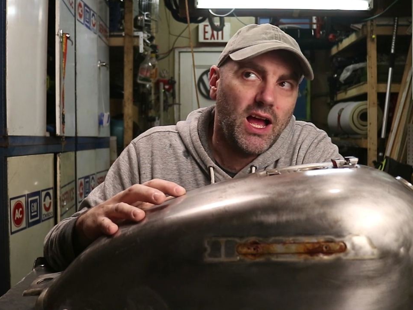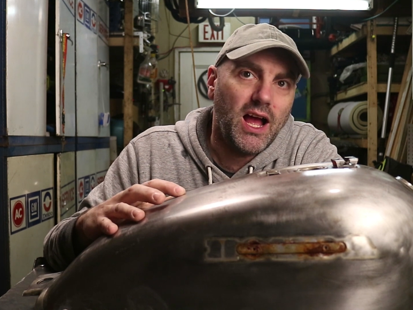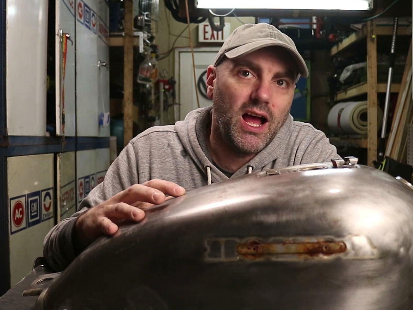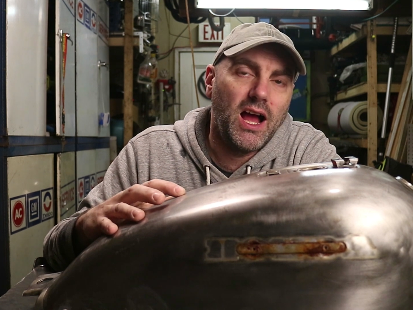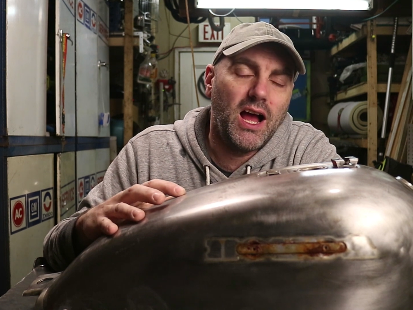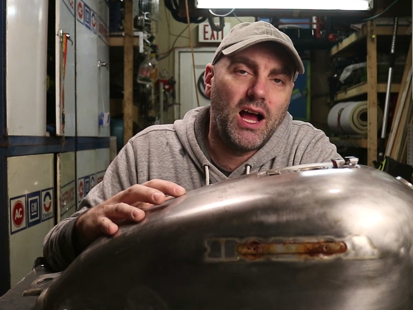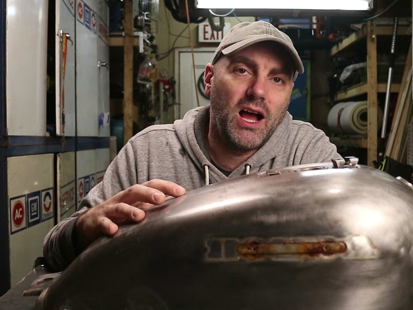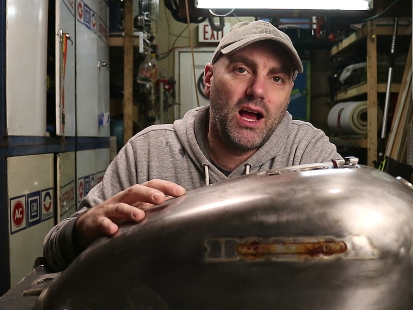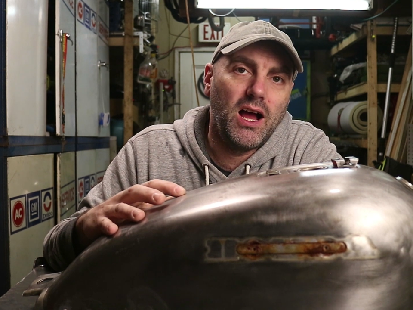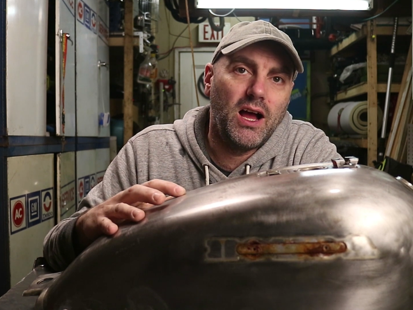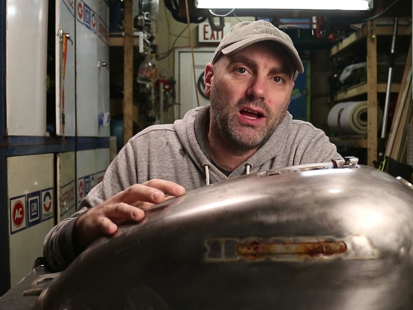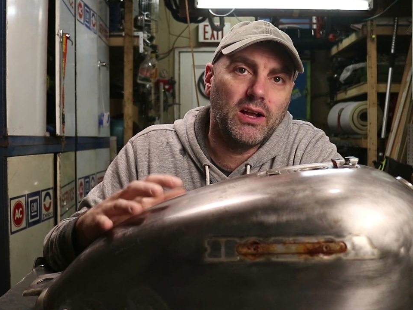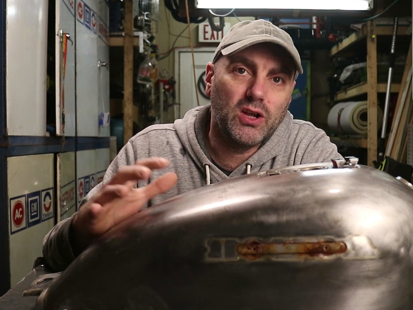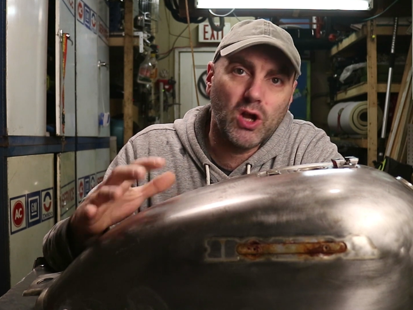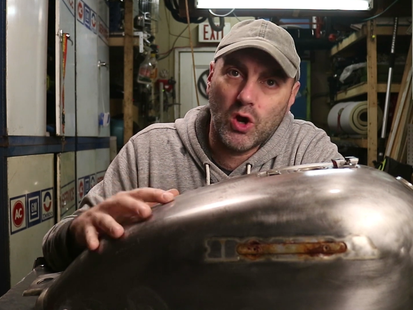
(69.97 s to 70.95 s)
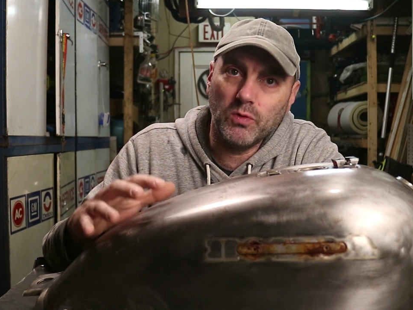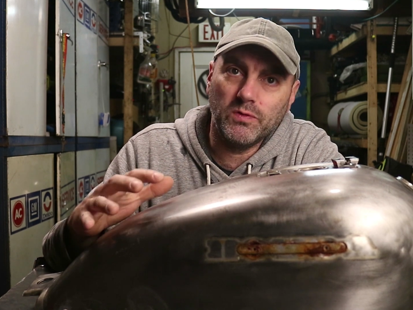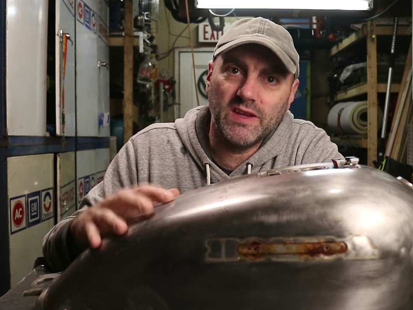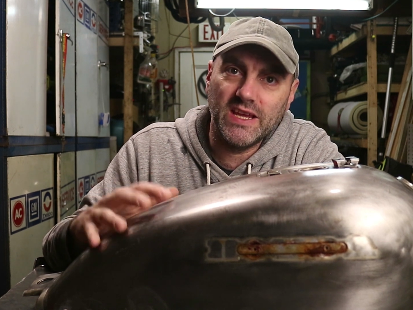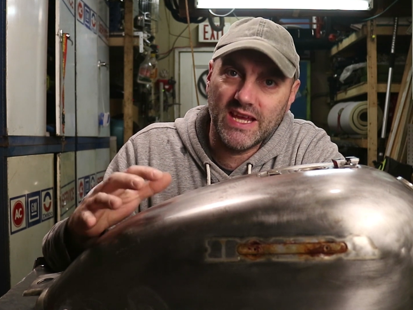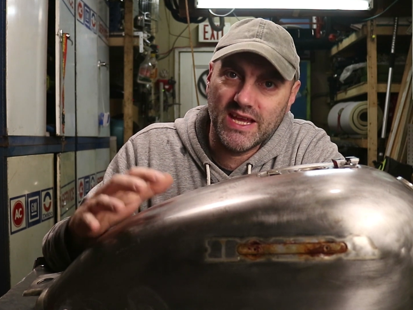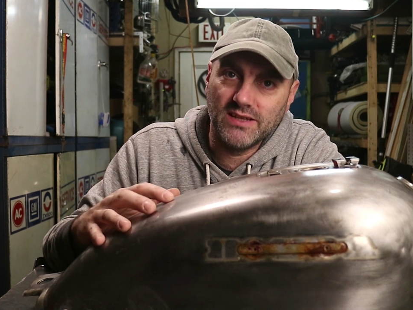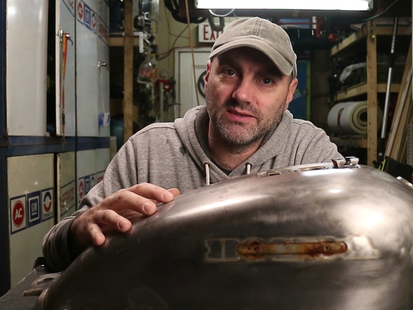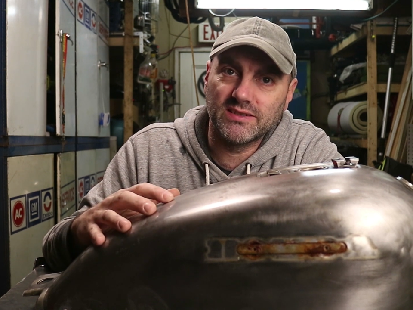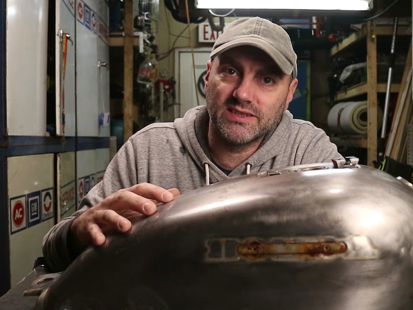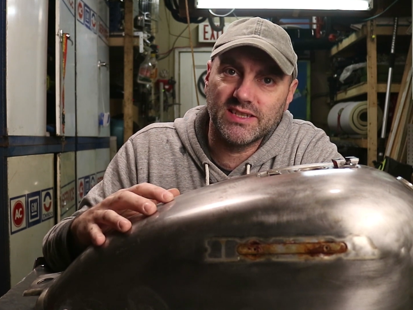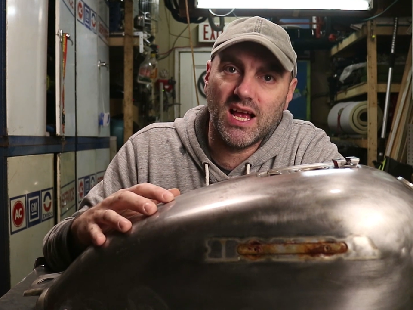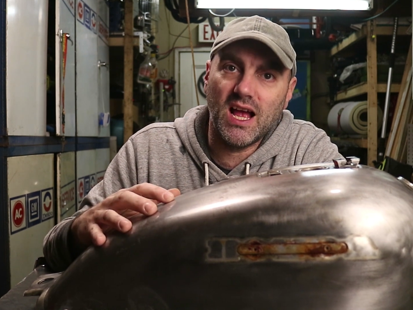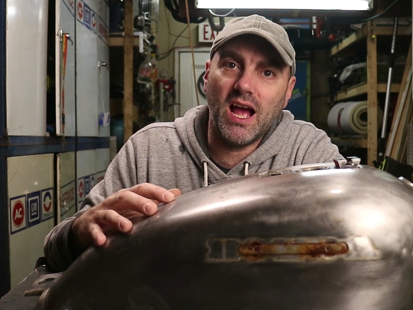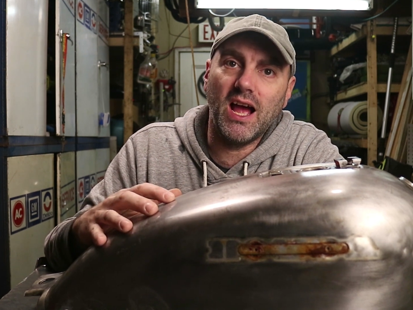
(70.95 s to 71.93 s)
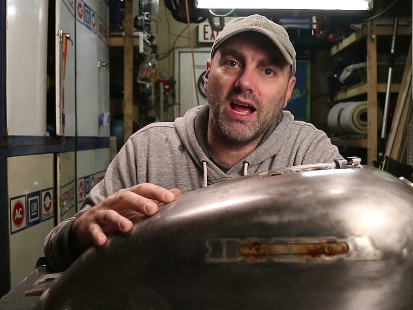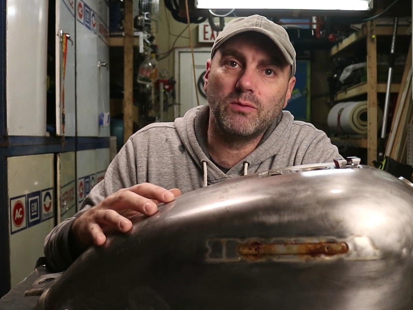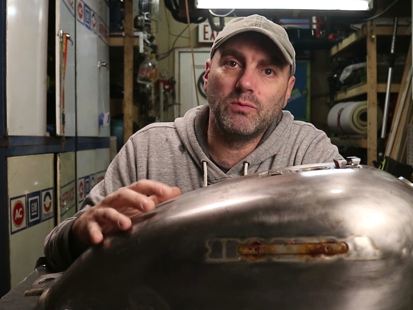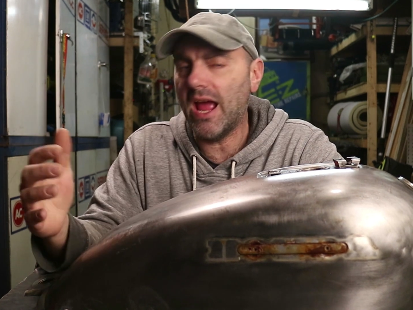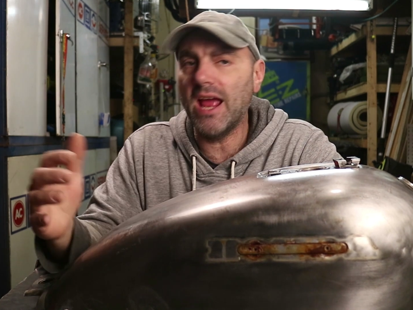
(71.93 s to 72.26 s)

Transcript: coat the inside,